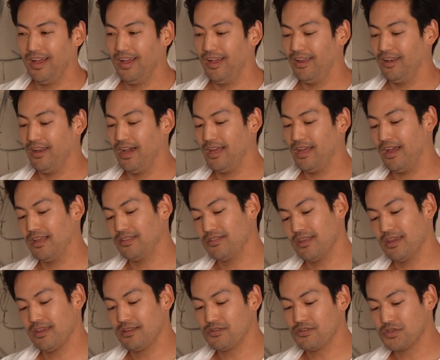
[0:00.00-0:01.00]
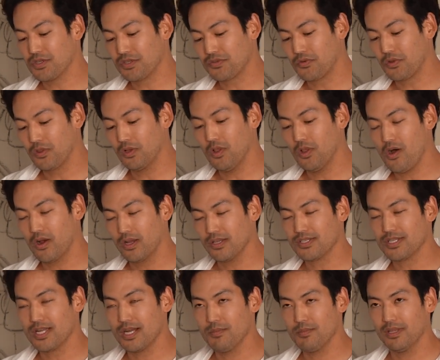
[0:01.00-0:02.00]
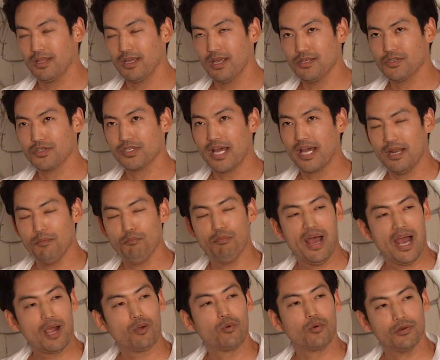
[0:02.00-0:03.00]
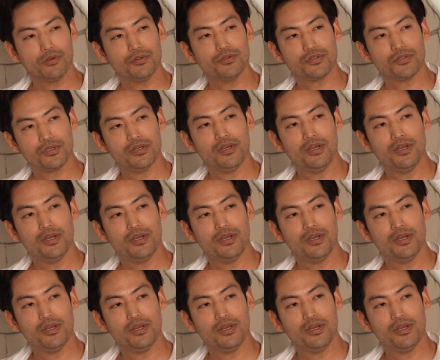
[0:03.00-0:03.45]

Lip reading: And I think just for the longest time, I think I just had it backwards.